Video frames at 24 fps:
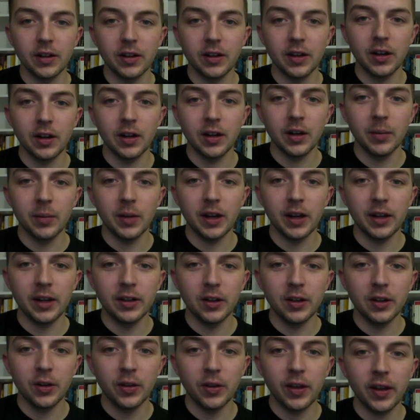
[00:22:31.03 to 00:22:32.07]
I
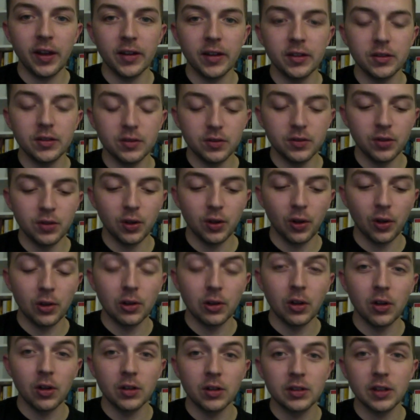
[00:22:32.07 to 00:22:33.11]
know that took a
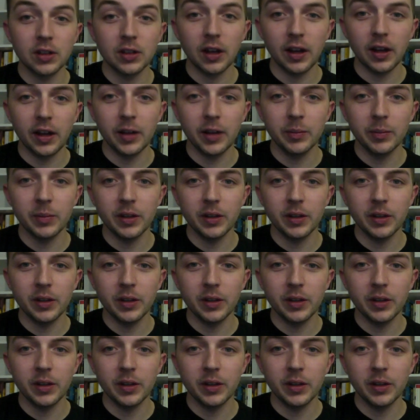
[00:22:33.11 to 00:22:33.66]
long time.